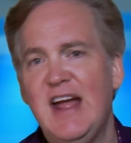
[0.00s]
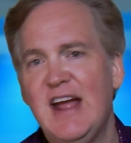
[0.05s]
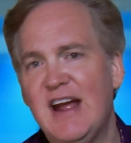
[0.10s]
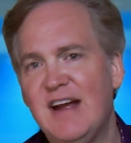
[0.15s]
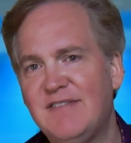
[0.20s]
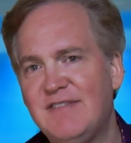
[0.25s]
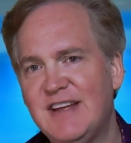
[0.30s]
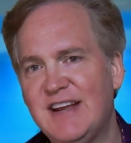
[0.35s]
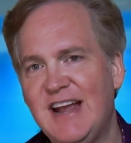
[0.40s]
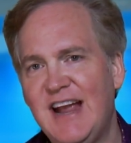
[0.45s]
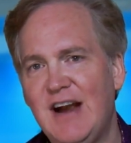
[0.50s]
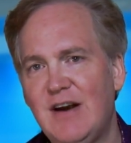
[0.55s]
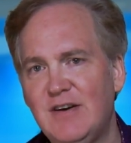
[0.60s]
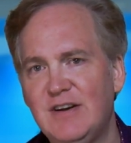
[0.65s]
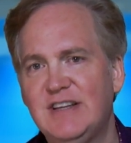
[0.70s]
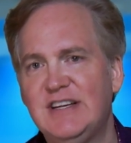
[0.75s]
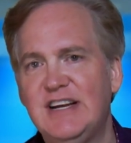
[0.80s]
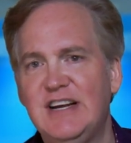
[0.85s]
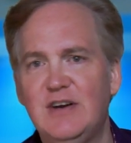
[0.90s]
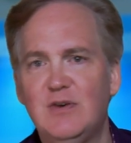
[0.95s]
If the
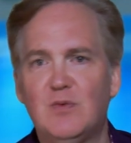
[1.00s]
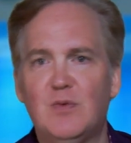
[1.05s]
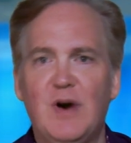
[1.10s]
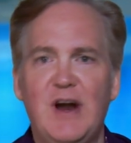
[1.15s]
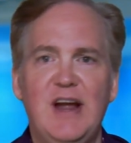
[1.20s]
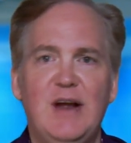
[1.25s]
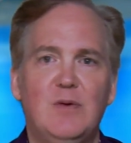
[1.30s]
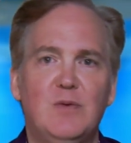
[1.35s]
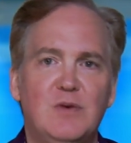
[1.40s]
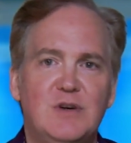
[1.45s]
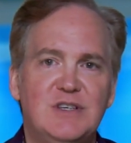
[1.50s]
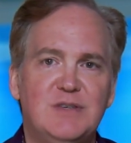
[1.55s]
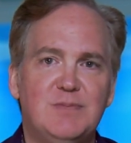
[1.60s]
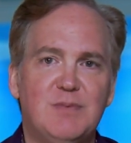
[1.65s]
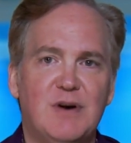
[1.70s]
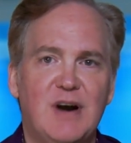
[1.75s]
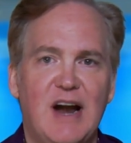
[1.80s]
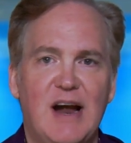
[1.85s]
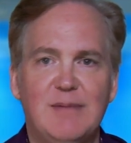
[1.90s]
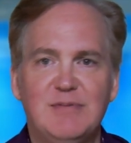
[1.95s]
guaranteed rate was
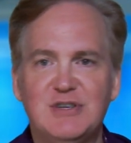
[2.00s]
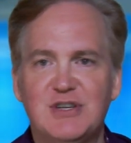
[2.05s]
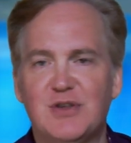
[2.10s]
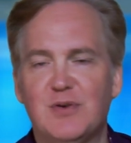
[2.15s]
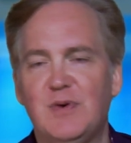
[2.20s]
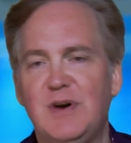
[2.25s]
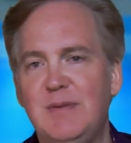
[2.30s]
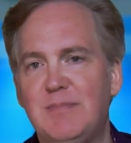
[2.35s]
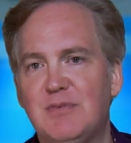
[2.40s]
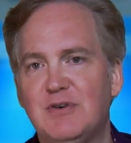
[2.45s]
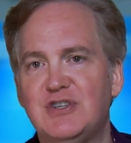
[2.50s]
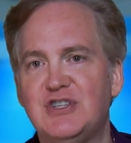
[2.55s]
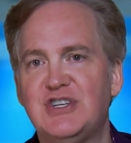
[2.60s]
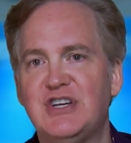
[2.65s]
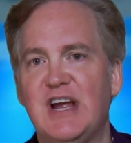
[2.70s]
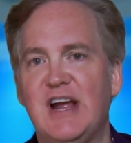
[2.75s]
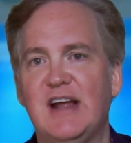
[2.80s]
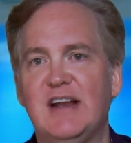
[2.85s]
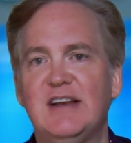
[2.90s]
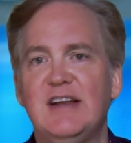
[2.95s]
perhaps
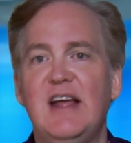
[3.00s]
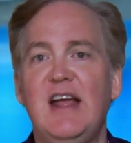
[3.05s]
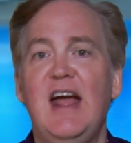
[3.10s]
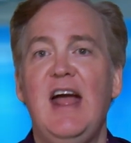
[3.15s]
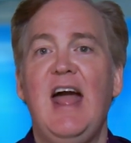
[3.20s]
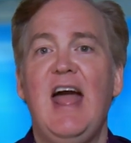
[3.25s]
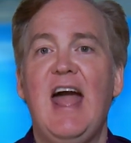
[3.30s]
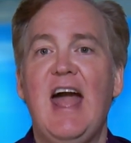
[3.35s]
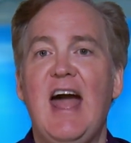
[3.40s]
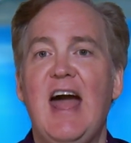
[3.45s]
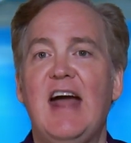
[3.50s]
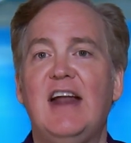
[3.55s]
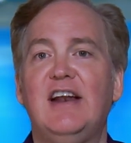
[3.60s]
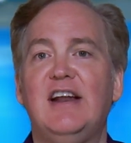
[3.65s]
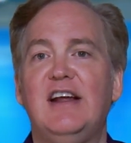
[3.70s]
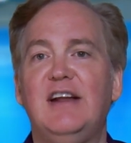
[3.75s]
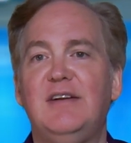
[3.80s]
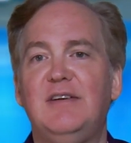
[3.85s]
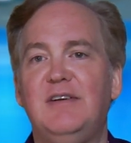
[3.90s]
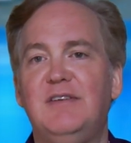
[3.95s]
3% and
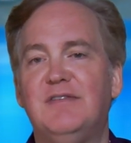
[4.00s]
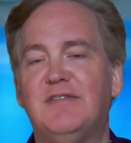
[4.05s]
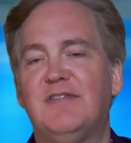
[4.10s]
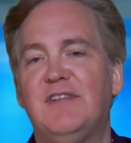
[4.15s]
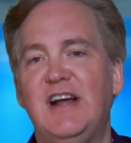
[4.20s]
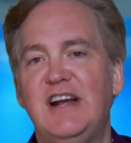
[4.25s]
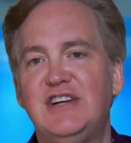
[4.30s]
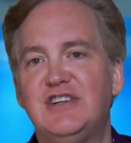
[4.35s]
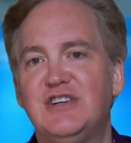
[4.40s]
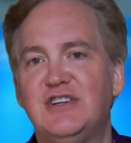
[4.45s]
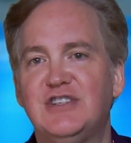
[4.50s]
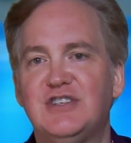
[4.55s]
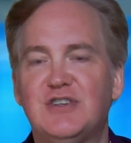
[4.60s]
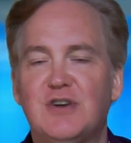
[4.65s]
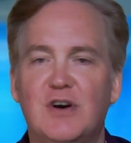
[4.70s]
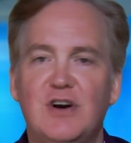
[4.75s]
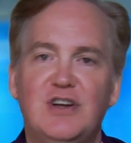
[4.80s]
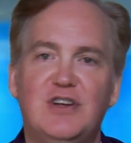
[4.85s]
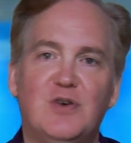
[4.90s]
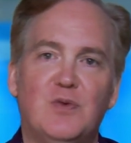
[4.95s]
inflation
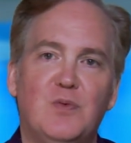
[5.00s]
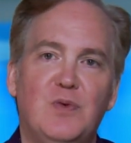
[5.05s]
started to